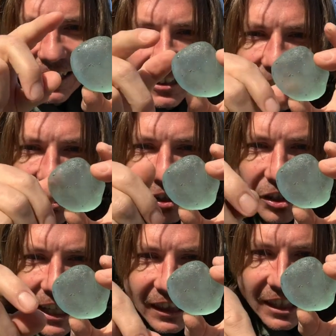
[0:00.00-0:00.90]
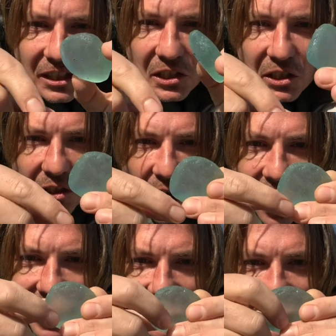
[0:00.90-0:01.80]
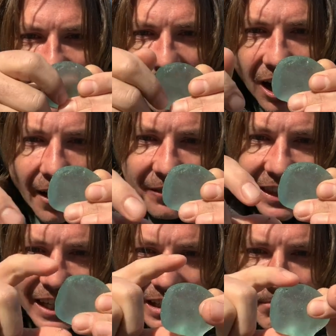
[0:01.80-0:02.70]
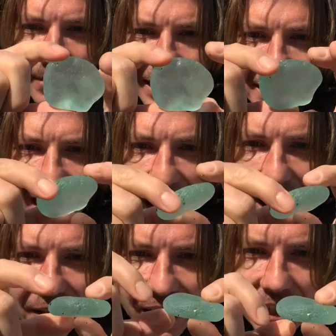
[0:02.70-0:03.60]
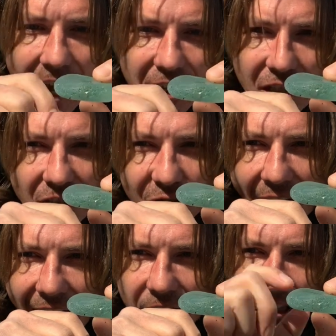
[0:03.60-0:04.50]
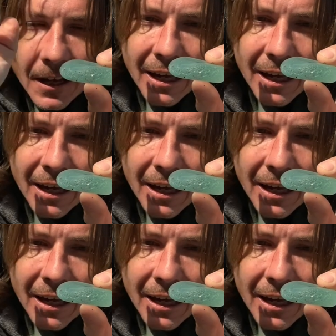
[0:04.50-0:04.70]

Look at the size of this medallion I just found.